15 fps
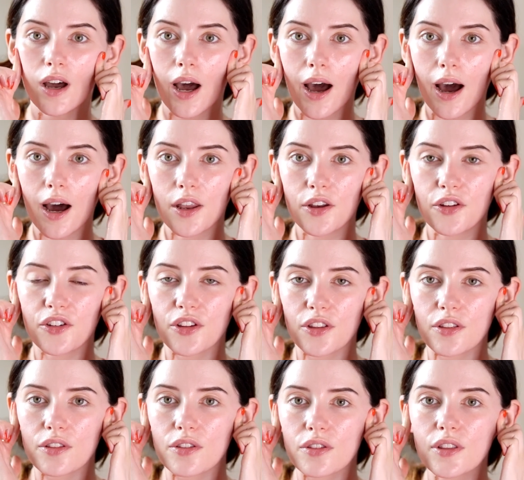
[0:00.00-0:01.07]
and
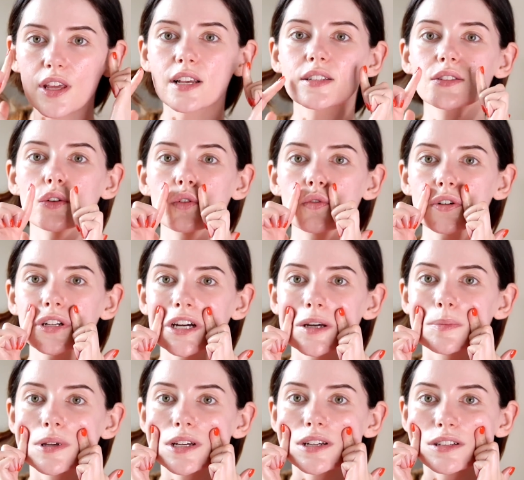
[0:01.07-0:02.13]
this over
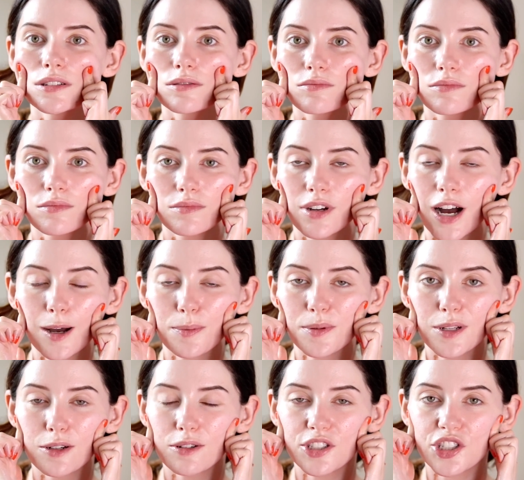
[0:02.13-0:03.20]
time can
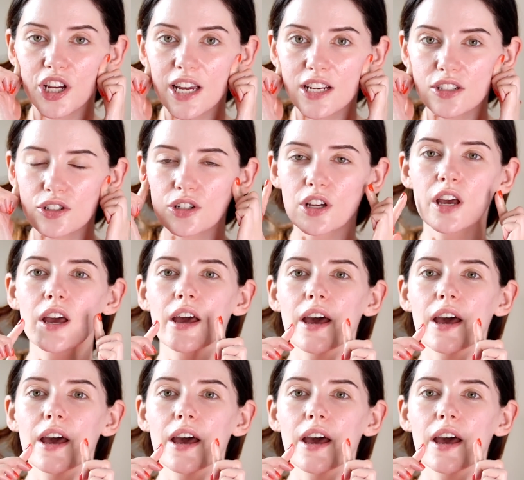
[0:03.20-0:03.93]
absolutely change